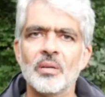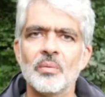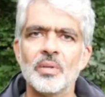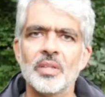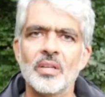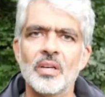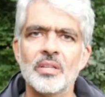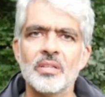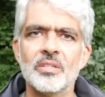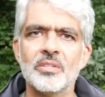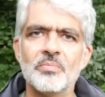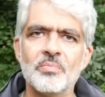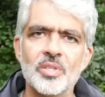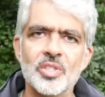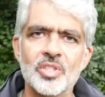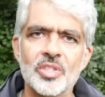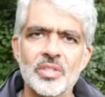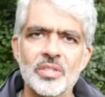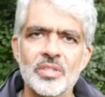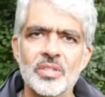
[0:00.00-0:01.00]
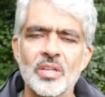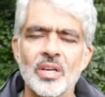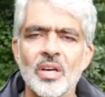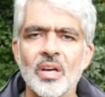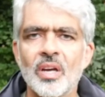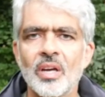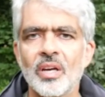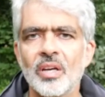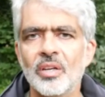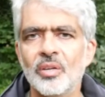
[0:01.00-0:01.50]
with other species
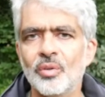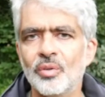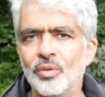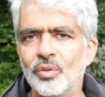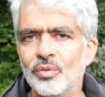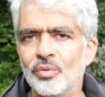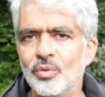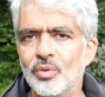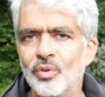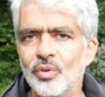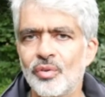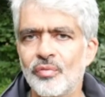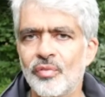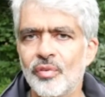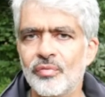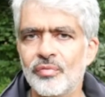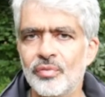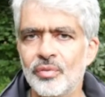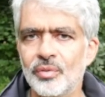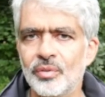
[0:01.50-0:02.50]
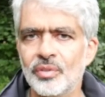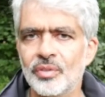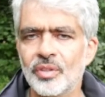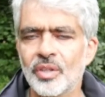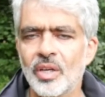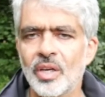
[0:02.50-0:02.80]
in order to look for food.